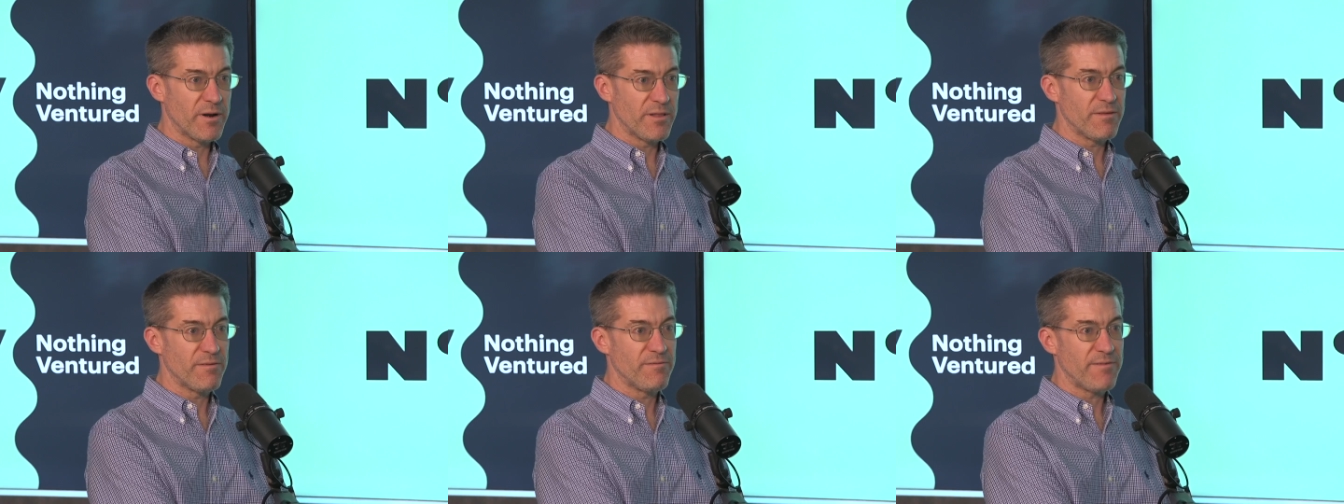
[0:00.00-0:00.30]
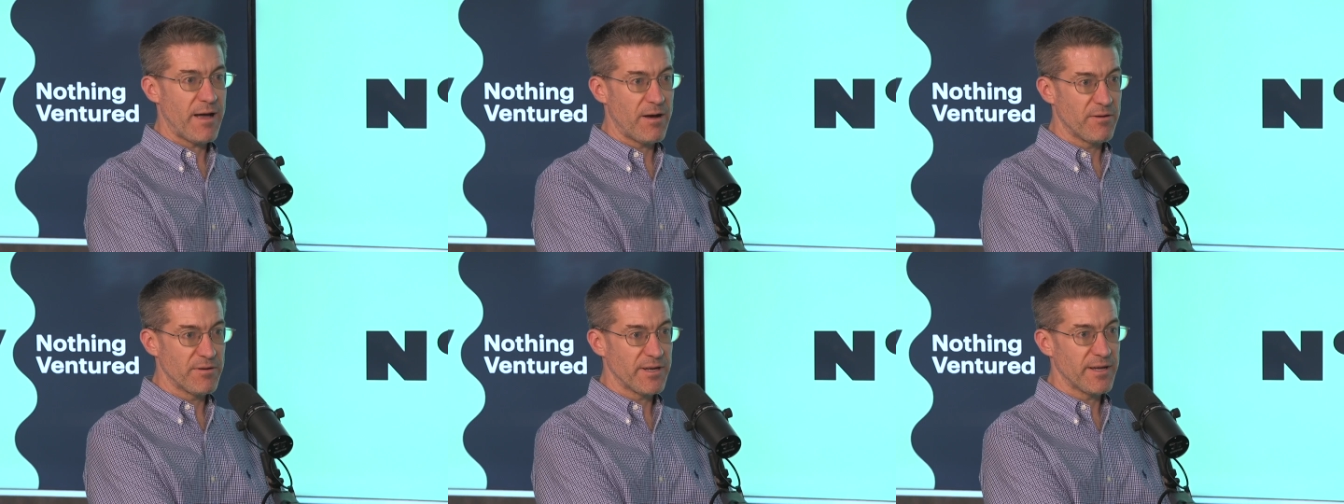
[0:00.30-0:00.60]

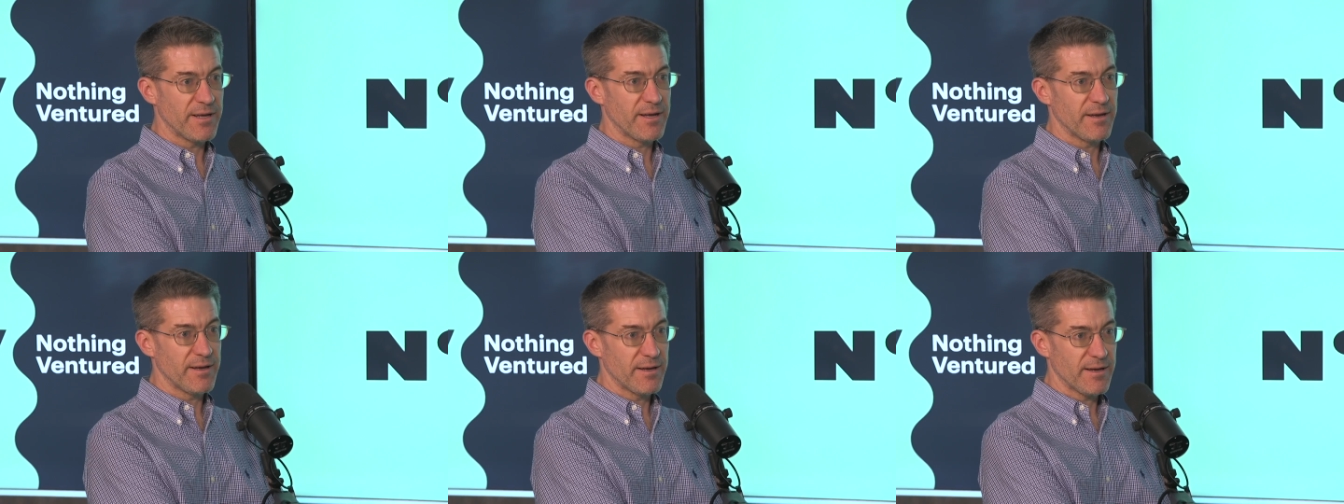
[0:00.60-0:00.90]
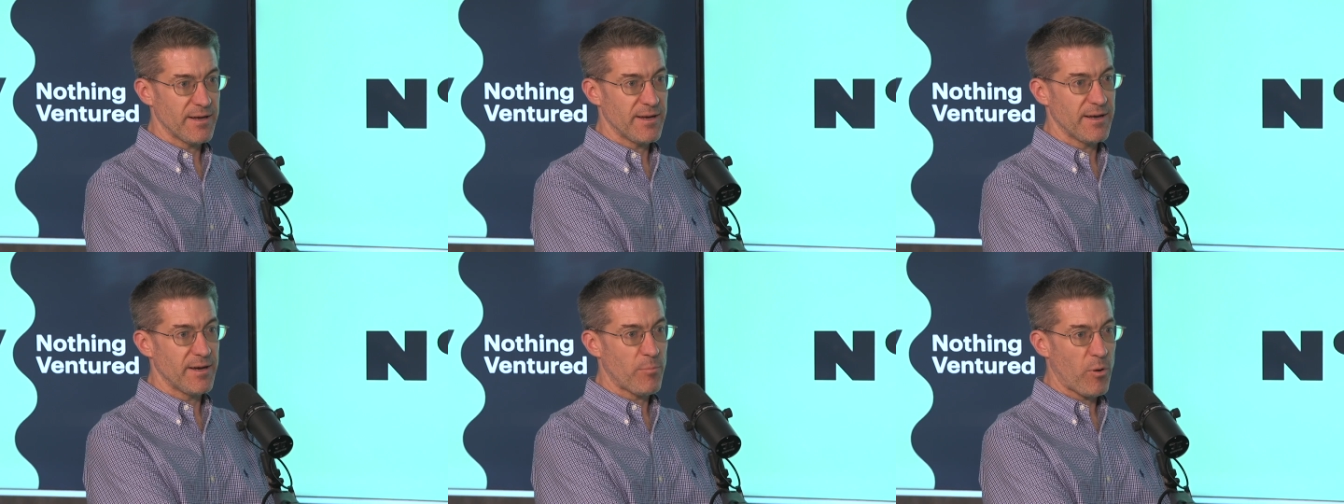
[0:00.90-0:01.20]
founding
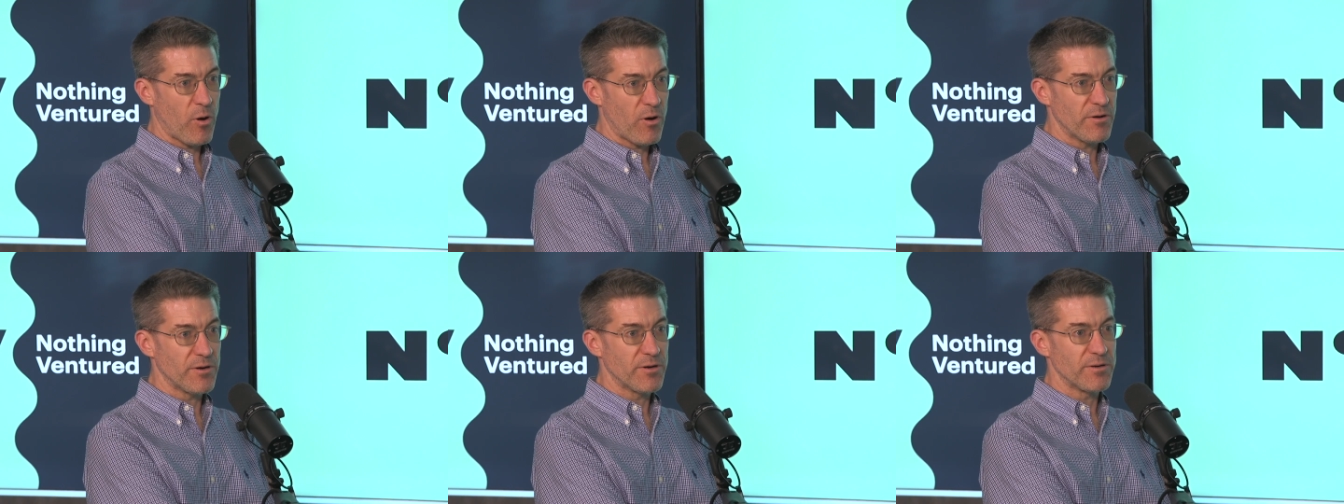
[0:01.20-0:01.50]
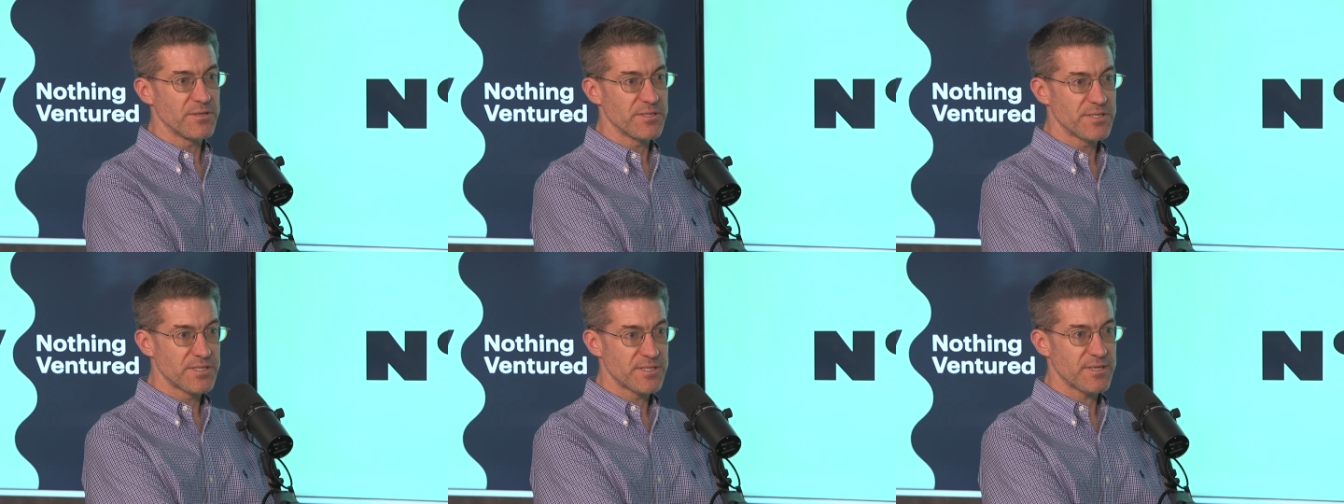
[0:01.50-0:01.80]
uh,
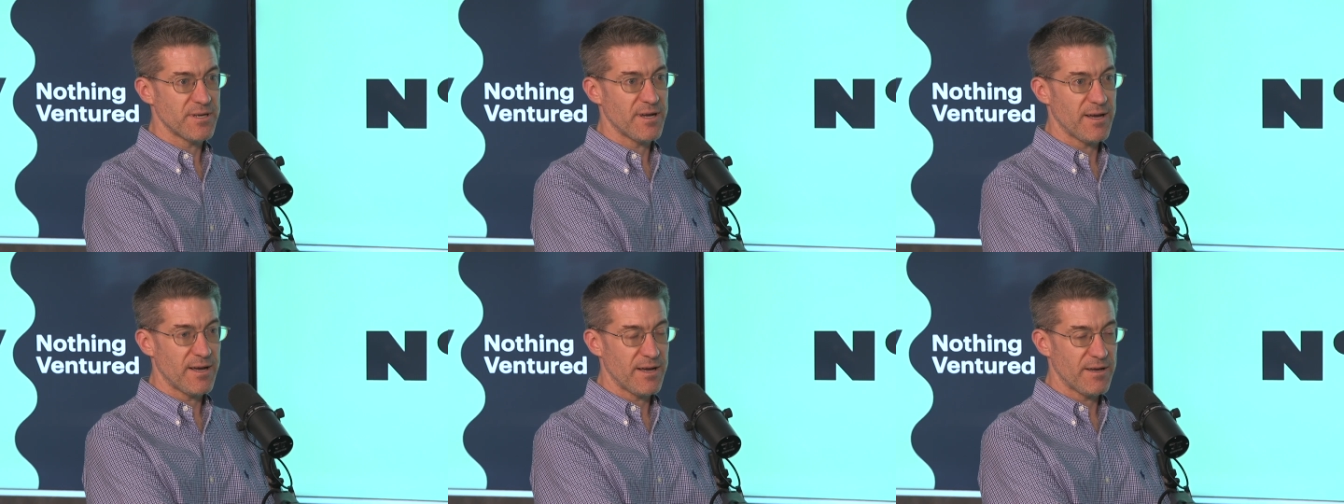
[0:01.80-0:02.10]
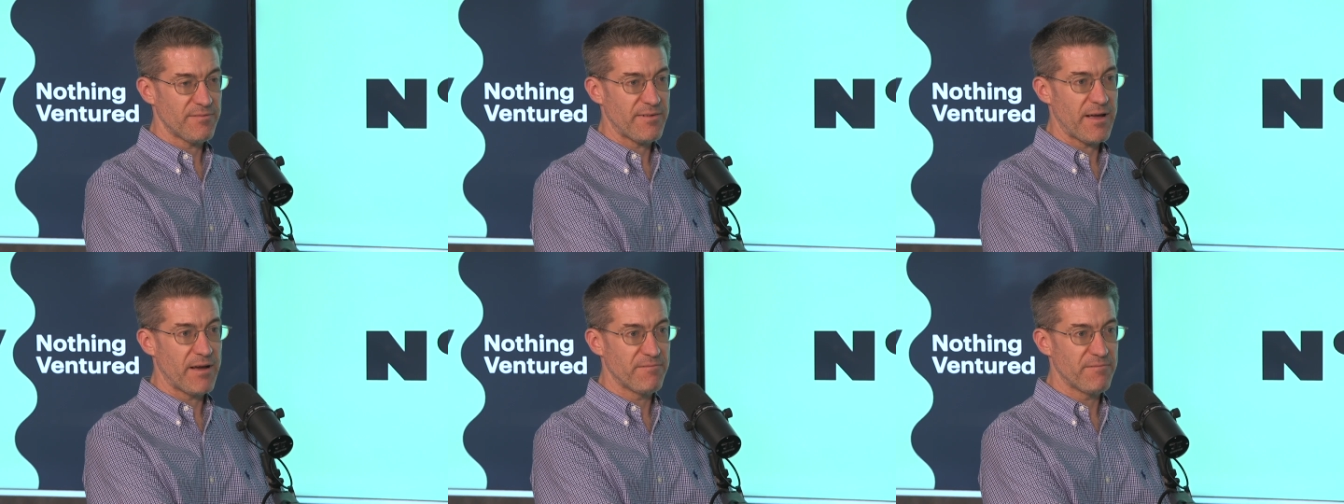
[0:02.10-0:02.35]
partners, uh,